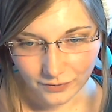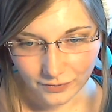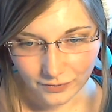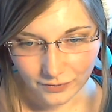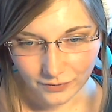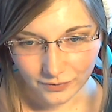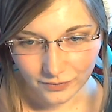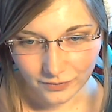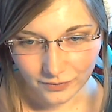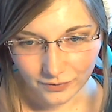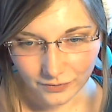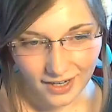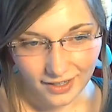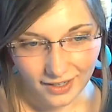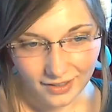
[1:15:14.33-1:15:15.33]
Very
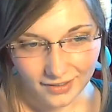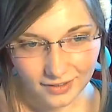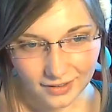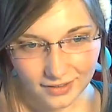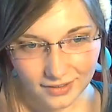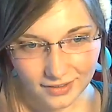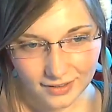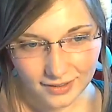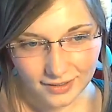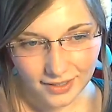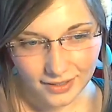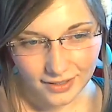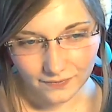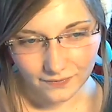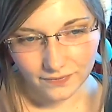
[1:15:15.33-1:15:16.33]
cliche.
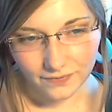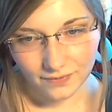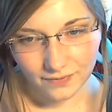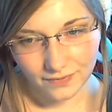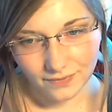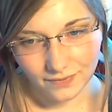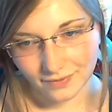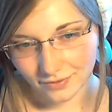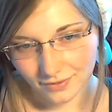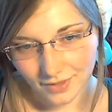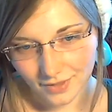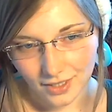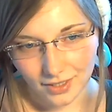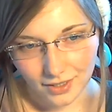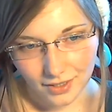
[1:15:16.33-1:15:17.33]

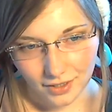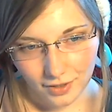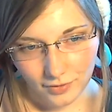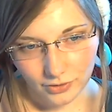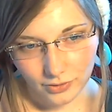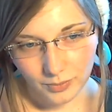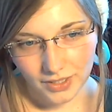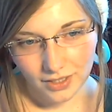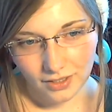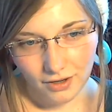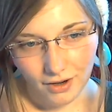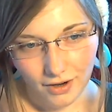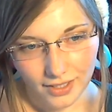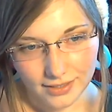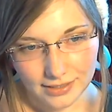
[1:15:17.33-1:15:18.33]
For me, a
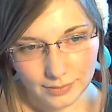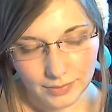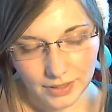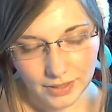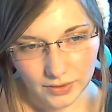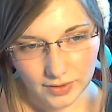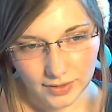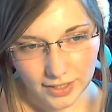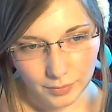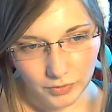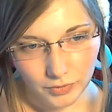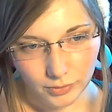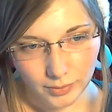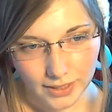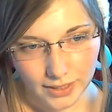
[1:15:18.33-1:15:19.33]
car has to be able to get
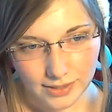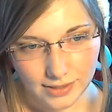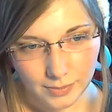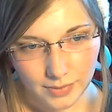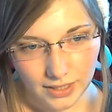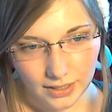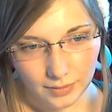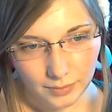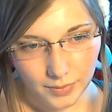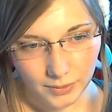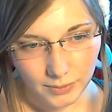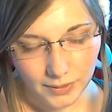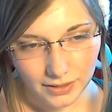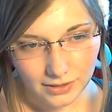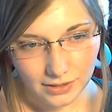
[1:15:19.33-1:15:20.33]
me from A to B and be
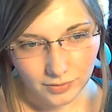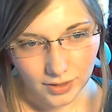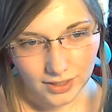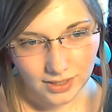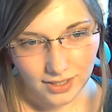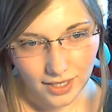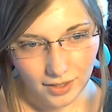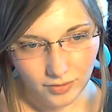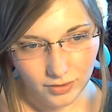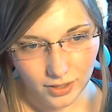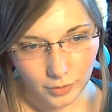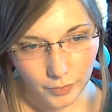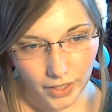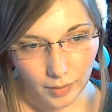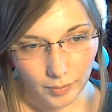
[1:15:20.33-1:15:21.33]
relatively safe, and
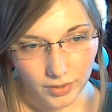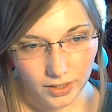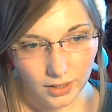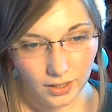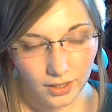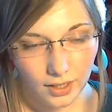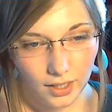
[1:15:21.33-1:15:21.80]
I'm happy.